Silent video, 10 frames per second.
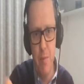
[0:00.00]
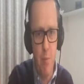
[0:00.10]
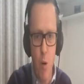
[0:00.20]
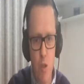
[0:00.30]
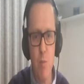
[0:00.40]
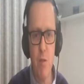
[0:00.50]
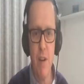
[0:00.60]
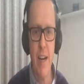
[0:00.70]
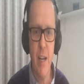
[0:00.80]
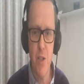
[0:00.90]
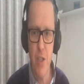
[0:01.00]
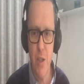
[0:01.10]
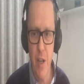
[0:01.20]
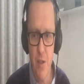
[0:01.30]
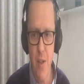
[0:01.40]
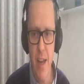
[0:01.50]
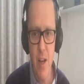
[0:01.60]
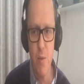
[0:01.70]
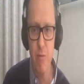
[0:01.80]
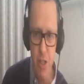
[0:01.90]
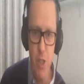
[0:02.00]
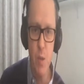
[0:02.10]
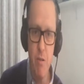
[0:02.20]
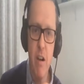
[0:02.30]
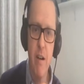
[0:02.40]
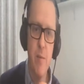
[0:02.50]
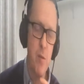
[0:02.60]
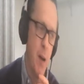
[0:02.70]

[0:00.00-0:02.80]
portable radio studios so they could produce programs from